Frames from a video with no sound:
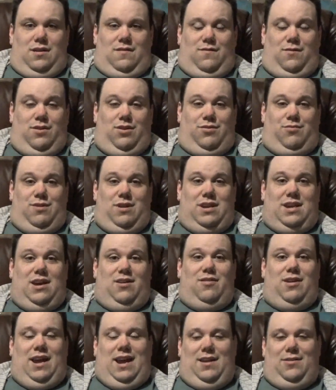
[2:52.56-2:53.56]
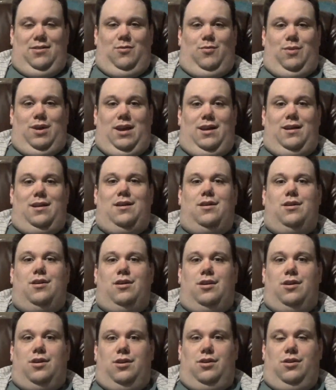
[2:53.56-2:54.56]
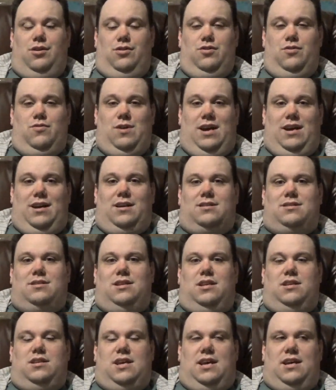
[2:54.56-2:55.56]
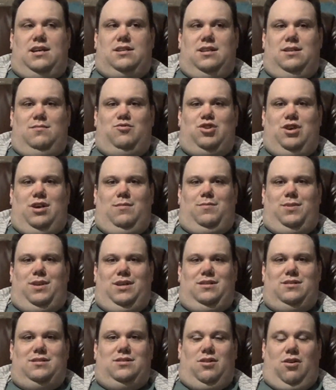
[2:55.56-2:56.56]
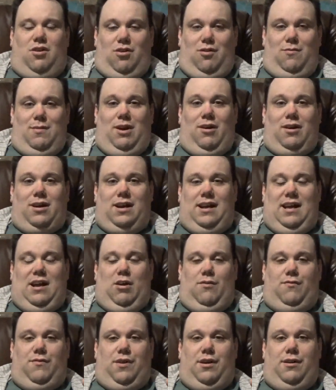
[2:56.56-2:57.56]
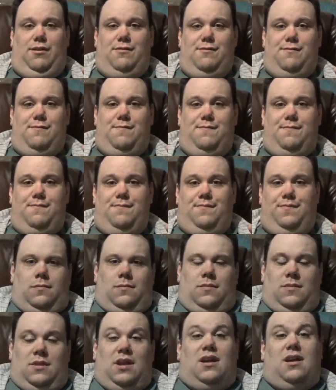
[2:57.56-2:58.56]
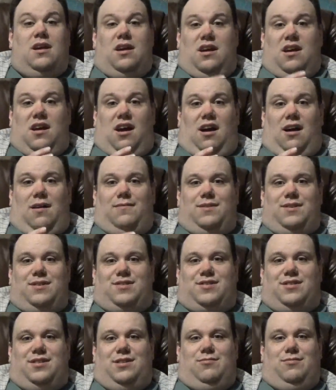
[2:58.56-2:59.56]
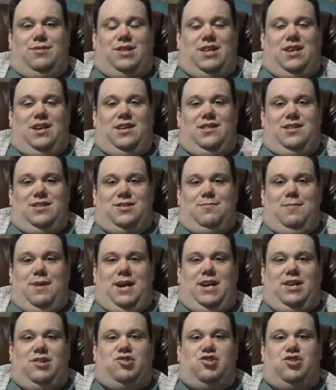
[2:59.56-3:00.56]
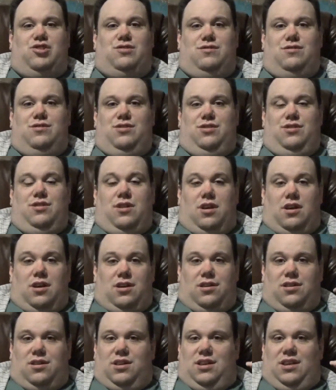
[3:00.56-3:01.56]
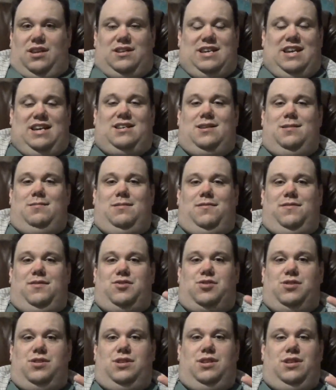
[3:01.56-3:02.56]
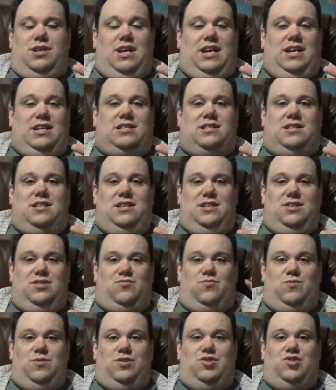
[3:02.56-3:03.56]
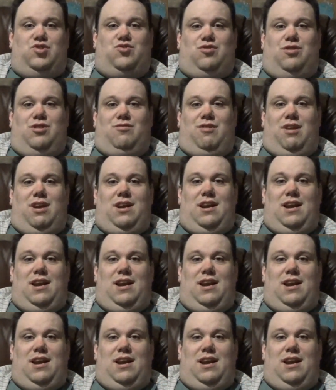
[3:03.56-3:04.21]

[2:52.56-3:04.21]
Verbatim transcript: 3 count and the win. Your new NXT Tag Team Champions are American Alpha. Obviously, with this match, the tag team division in NXT is really strong right